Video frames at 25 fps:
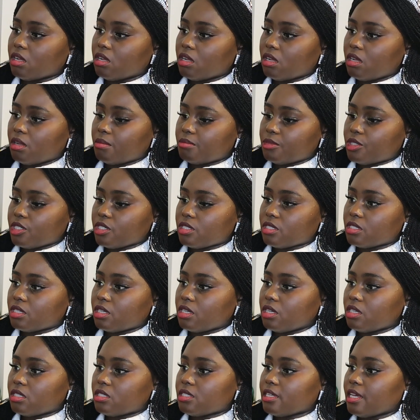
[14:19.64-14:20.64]
I'm just
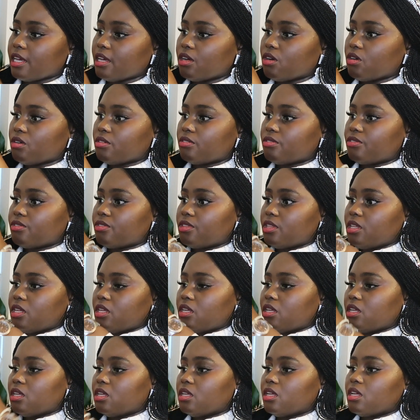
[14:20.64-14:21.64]
gonna take off
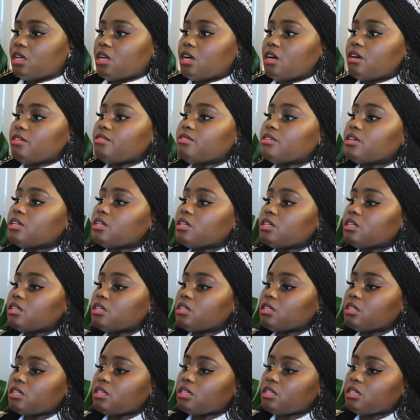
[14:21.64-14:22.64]
the cover.